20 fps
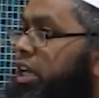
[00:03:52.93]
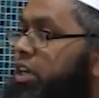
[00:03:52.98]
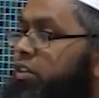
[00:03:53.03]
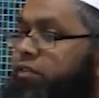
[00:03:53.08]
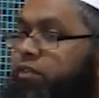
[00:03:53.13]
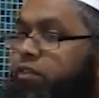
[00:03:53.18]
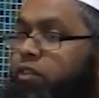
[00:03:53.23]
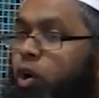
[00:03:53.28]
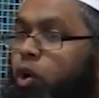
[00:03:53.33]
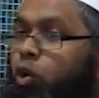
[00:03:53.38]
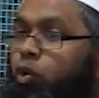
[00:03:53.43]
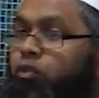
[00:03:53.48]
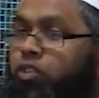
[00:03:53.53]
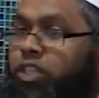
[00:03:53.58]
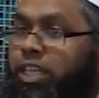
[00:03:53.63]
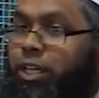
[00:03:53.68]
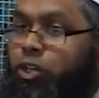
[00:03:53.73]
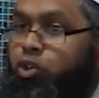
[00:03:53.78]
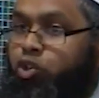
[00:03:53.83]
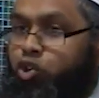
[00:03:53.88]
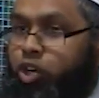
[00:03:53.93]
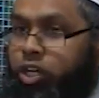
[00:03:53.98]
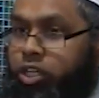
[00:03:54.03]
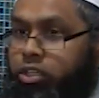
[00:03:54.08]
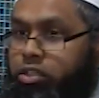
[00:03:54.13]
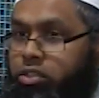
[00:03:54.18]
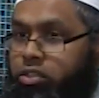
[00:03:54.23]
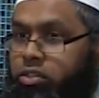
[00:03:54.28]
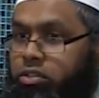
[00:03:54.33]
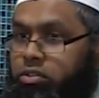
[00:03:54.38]
involved in
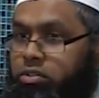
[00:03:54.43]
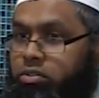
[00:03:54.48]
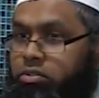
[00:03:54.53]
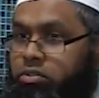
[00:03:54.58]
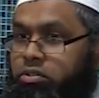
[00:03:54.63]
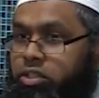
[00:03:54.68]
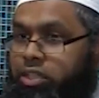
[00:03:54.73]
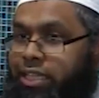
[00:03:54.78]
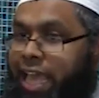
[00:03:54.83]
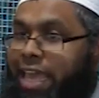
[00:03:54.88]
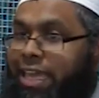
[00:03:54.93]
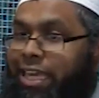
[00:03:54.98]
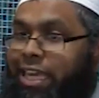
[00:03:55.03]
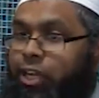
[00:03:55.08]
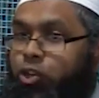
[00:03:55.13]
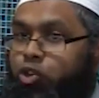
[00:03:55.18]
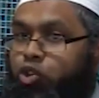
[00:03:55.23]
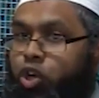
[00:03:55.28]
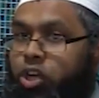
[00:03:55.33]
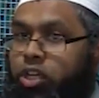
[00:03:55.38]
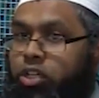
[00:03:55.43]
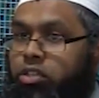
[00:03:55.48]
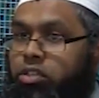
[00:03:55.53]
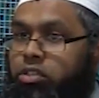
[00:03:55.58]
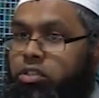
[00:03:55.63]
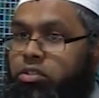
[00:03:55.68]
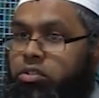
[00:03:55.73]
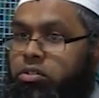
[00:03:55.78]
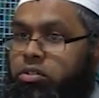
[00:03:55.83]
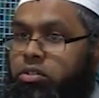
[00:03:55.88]
drugs, taking
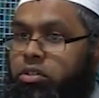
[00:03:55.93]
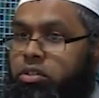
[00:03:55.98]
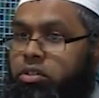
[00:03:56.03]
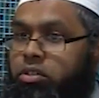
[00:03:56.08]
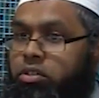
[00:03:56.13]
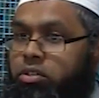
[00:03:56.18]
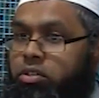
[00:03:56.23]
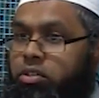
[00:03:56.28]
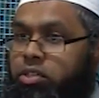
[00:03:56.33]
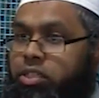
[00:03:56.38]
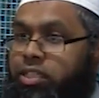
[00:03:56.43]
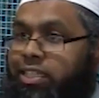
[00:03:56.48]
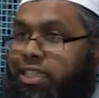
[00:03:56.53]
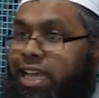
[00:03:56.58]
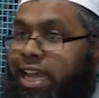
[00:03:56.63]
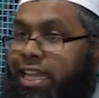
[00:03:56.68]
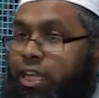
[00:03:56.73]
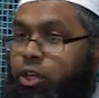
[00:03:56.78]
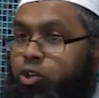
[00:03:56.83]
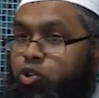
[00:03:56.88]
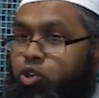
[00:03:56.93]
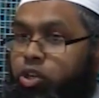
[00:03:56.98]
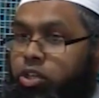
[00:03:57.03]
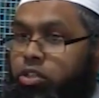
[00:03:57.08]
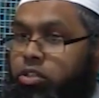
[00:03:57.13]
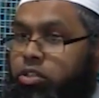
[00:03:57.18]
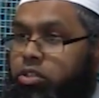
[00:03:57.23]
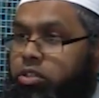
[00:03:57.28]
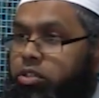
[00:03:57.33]
drugs, selling drugs.